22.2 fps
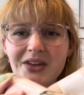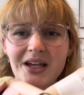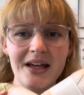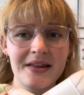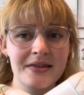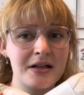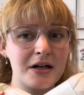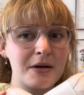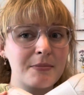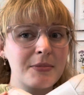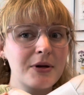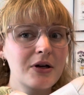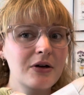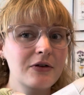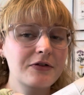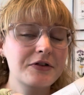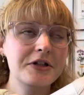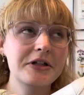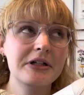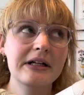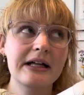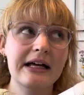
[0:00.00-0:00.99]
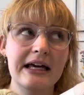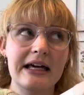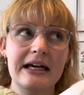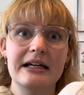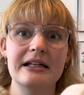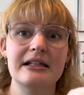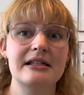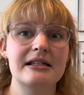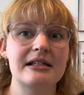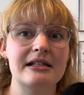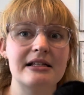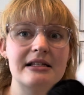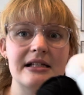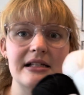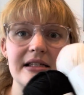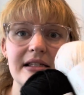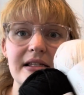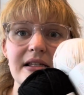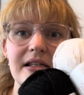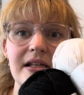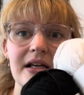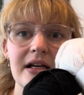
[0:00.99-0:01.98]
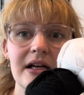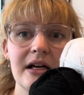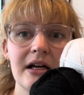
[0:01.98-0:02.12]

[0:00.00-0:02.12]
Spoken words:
look beautiful, and since it's